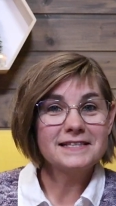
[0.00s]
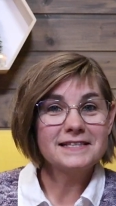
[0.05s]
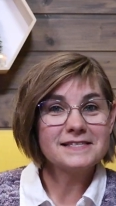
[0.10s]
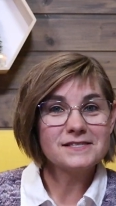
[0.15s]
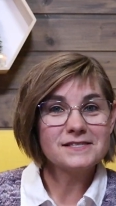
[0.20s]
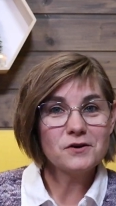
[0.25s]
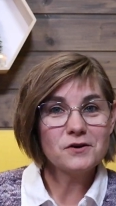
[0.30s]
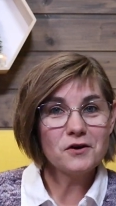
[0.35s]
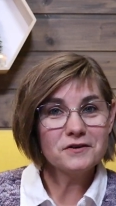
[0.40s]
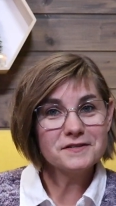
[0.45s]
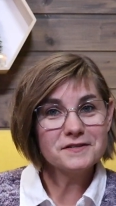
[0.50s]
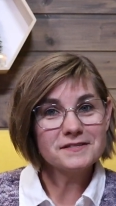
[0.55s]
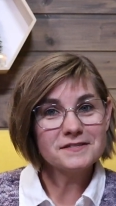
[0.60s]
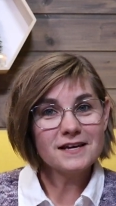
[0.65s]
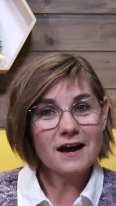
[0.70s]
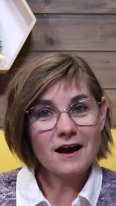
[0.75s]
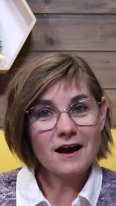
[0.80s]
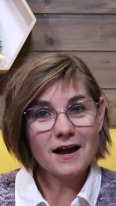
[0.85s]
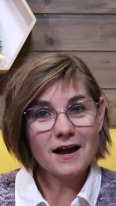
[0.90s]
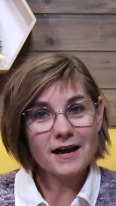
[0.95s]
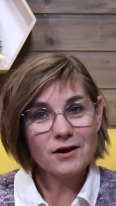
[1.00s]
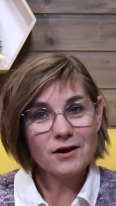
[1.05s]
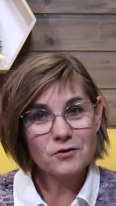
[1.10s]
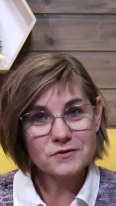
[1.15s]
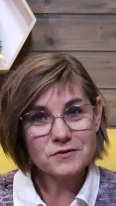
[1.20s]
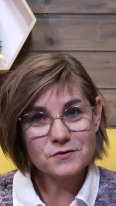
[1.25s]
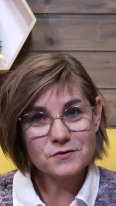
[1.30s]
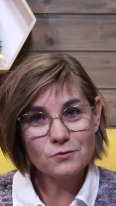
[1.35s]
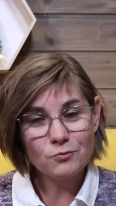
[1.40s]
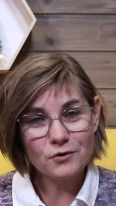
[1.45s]
socks, I
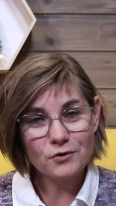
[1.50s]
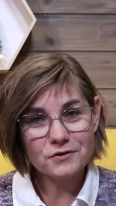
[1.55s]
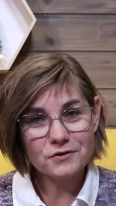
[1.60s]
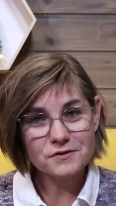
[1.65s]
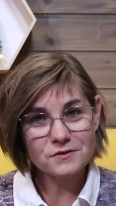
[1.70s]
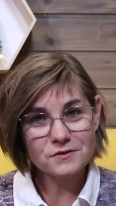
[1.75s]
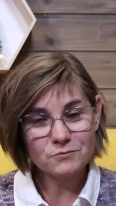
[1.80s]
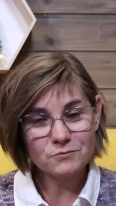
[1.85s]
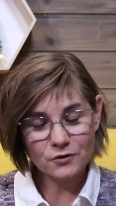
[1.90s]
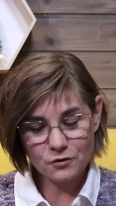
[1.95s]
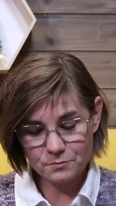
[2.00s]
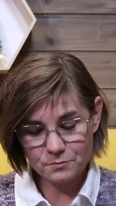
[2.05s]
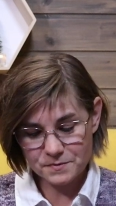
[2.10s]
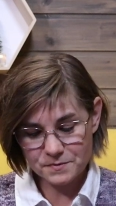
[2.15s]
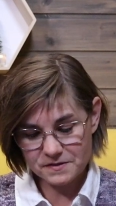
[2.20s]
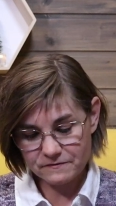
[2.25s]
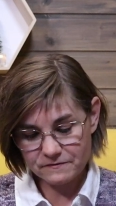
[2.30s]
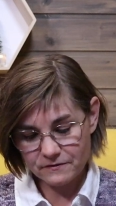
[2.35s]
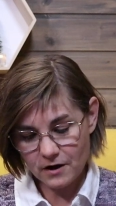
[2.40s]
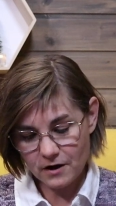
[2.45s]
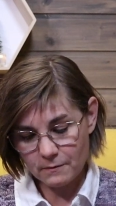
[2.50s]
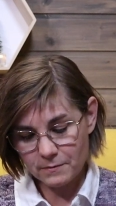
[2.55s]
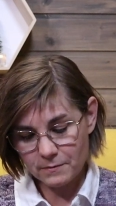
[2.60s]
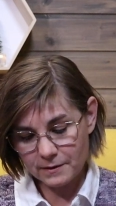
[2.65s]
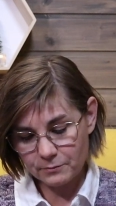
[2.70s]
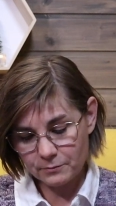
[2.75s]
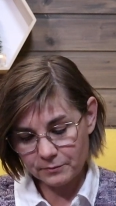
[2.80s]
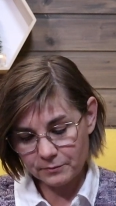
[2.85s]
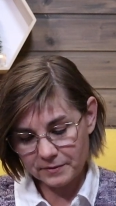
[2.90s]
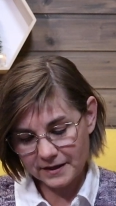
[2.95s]
also bought some Drops Fabel
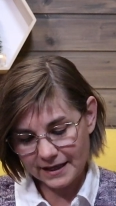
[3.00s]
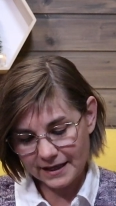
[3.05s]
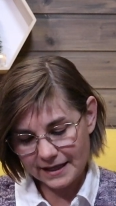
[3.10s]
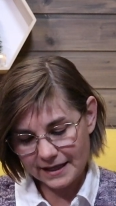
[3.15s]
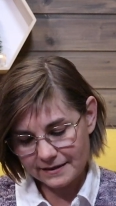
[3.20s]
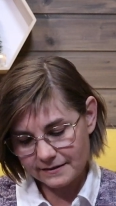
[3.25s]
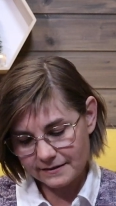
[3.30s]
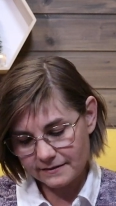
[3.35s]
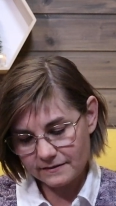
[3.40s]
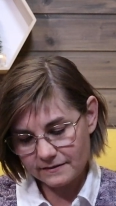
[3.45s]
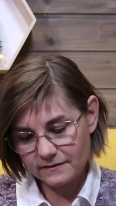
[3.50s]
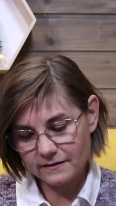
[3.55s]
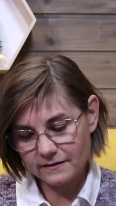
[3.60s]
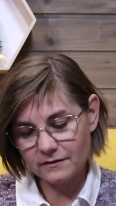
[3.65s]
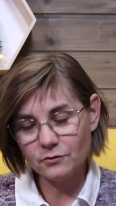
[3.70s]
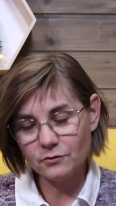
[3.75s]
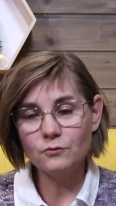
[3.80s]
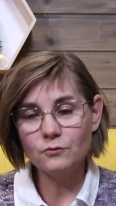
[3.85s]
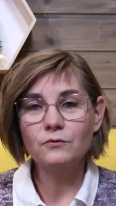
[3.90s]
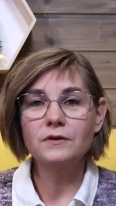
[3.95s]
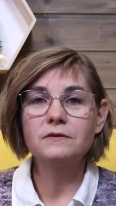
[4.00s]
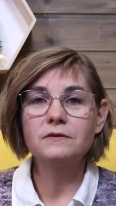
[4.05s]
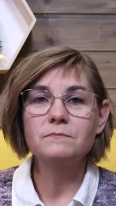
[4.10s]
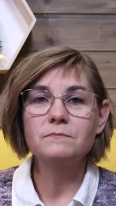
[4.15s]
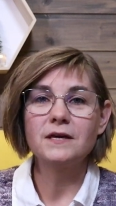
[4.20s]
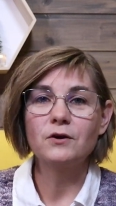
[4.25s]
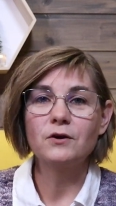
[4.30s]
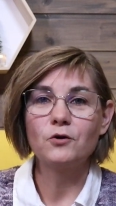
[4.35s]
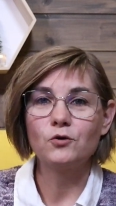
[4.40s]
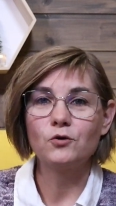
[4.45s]
print with me
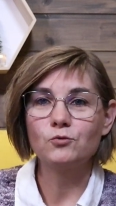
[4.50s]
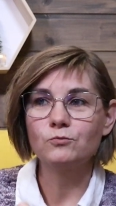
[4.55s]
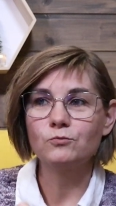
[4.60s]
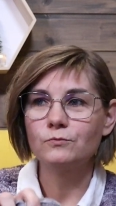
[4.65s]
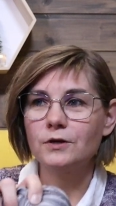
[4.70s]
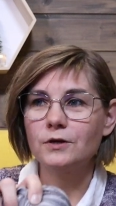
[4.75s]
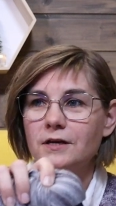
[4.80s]
home.